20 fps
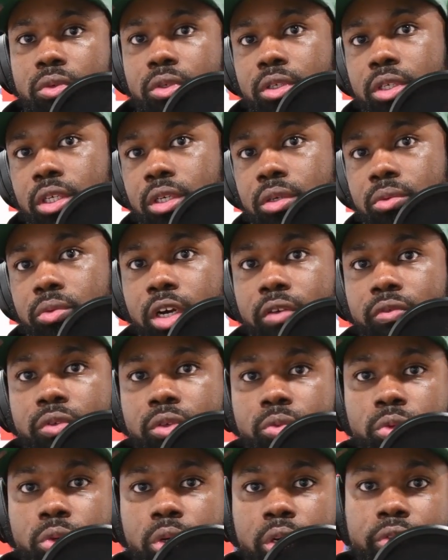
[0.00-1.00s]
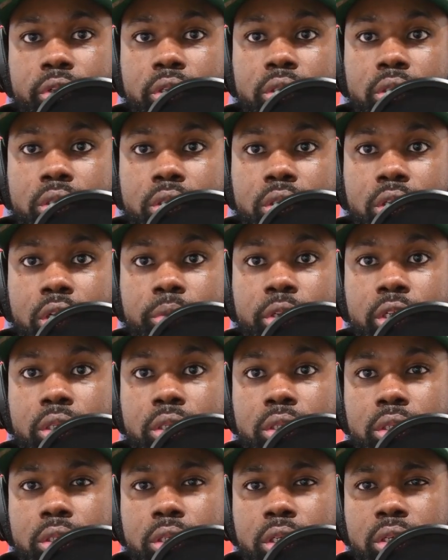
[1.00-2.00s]
Reverend
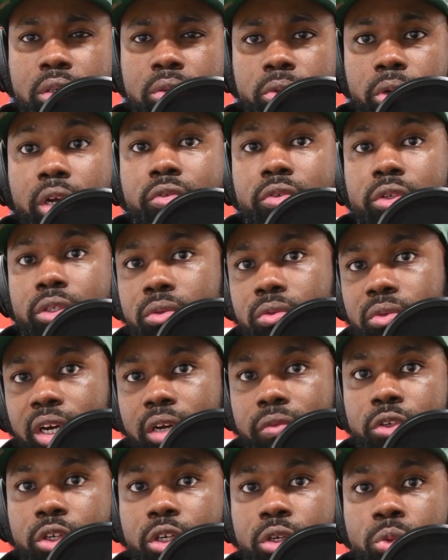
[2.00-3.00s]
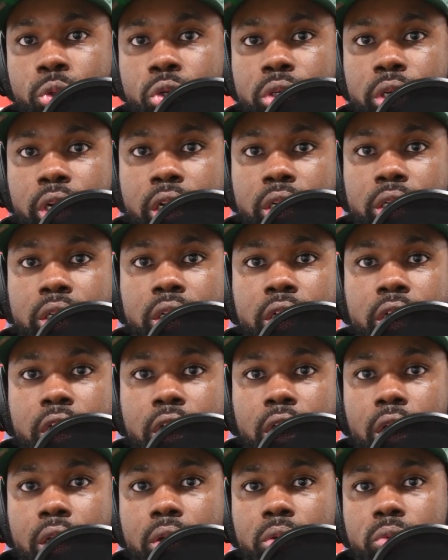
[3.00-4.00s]
Raphael Warnock,
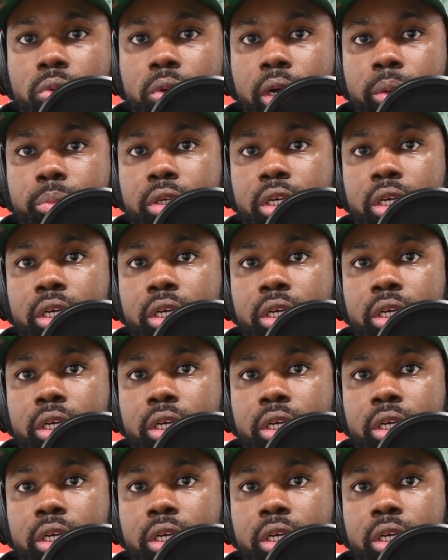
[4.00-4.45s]
and Rep.